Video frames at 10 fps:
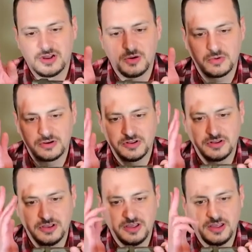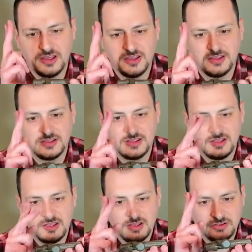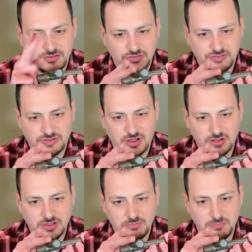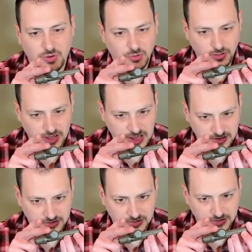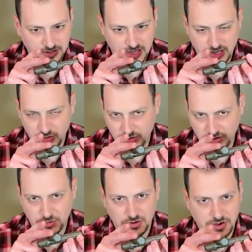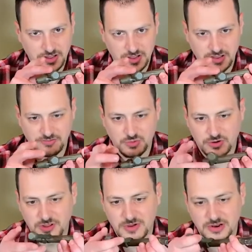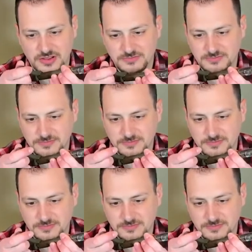I wanted a solid bolt handle. I didn't want to have to worry about it